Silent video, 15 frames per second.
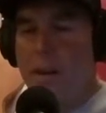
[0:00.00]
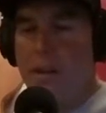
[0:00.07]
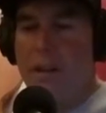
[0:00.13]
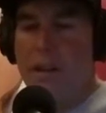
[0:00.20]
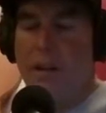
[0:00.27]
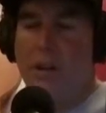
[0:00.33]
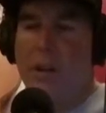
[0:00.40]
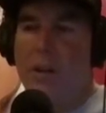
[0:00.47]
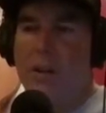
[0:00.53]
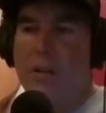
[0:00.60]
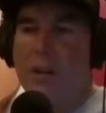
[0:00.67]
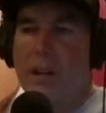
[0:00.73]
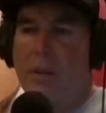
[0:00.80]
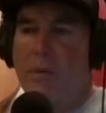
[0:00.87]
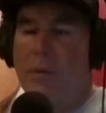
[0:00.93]

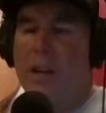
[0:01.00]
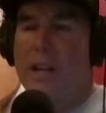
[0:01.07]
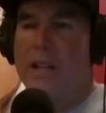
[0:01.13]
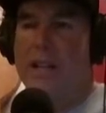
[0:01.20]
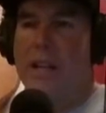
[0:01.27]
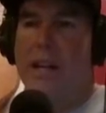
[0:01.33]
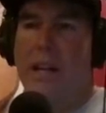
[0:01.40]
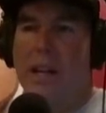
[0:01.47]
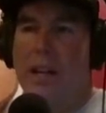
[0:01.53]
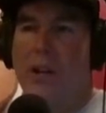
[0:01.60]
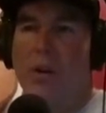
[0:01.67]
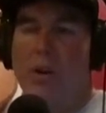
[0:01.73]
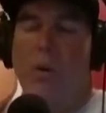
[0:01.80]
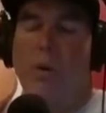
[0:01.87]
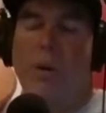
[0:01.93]
when I say
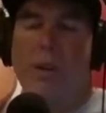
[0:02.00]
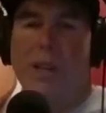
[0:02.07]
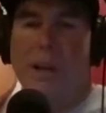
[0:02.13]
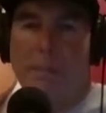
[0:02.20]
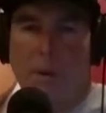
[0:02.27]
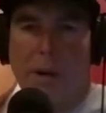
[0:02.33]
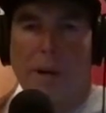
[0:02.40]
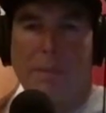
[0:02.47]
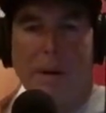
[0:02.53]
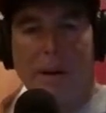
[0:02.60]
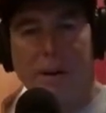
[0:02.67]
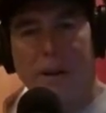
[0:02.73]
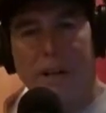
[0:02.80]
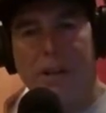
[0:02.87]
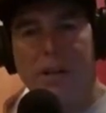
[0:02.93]
corked up, we're
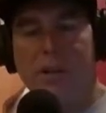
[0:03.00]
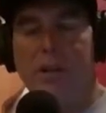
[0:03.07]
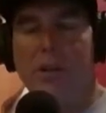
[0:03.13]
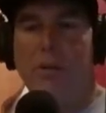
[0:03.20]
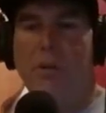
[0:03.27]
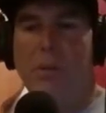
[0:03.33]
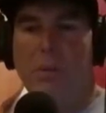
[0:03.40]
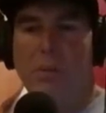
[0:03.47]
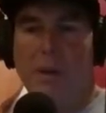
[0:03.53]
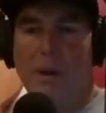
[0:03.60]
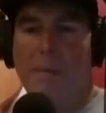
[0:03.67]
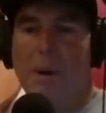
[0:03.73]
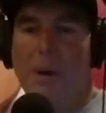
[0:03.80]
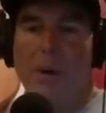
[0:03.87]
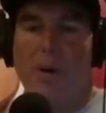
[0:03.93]
comparing it to a
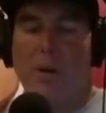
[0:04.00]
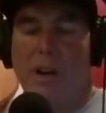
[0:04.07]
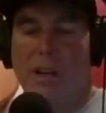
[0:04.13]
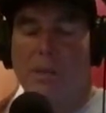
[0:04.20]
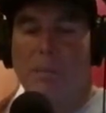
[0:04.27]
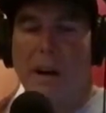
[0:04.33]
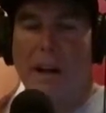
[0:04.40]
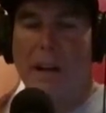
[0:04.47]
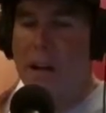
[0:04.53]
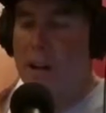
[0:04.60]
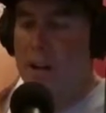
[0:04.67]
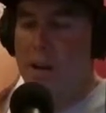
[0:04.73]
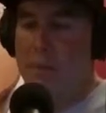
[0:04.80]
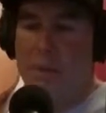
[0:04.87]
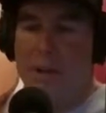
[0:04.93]
motocross bike,
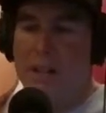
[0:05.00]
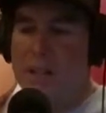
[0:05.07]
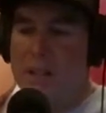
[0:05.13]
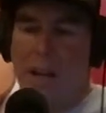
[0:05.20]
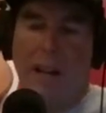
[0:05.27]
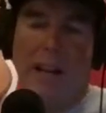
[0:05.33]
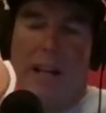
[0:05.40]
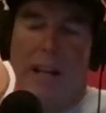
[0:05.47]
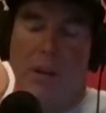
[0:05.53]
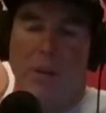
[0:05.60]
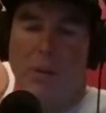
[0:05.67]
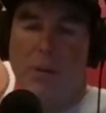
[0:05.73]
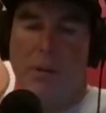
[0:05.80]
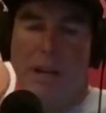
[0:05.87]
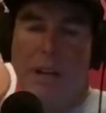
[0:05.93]
but it's not like the
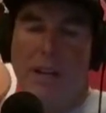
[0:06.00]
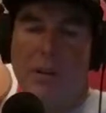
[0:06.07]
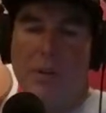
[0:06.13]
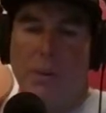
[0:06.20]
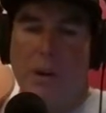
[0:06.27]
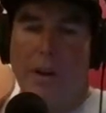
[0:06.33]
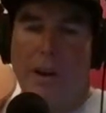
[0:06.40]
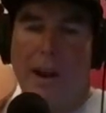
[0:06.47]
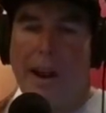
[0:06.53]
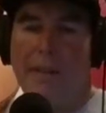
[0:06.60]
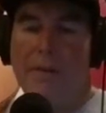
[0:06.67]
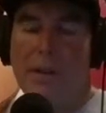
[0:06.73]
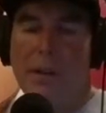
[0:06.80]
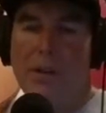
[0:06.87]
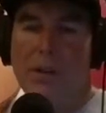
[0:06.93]
old days where you have
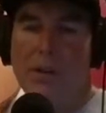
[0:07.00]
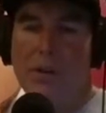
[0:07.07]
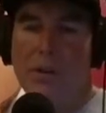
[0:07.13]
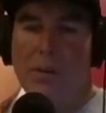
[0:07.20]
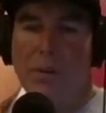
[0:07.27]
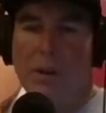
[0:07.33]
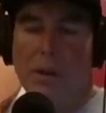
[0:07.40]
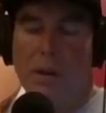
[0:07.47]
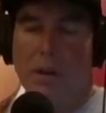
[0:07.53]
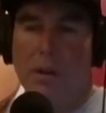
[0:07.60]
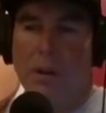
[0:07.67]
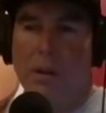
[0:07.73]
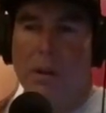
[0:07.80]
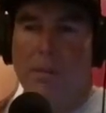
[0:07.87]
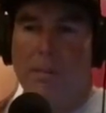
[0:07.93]
to do
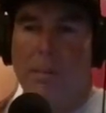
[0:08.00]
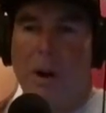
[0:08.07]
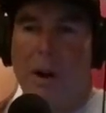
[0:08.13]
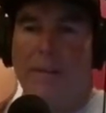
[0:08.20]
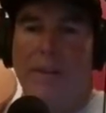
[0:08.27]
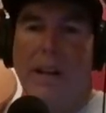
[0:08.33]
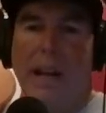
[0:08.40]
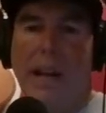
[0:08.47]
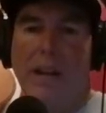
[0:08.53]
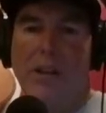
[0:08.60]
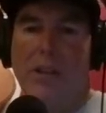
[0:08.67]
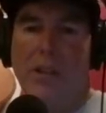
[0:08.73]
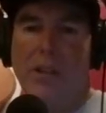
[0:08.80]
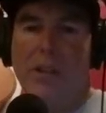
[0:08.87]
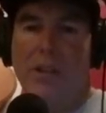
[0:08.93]

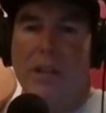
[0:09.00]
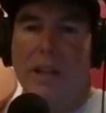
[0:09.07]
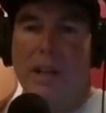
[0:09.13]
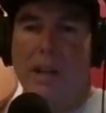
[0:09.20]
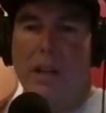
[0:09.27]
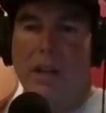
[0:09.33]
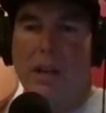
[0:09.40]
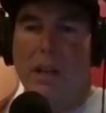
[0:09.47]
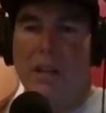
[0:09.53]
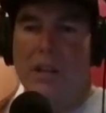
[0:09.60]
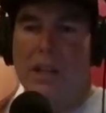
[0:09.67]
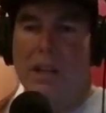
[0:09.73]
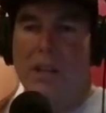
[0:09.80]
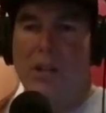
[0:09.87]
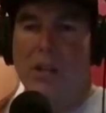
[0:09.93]
modifications that
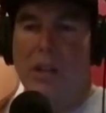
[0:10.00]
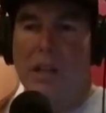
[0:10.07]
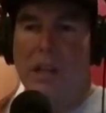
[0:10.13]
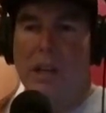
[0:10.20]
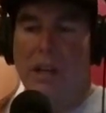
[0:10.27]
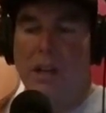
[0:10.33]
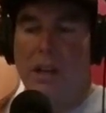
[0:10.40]
essentially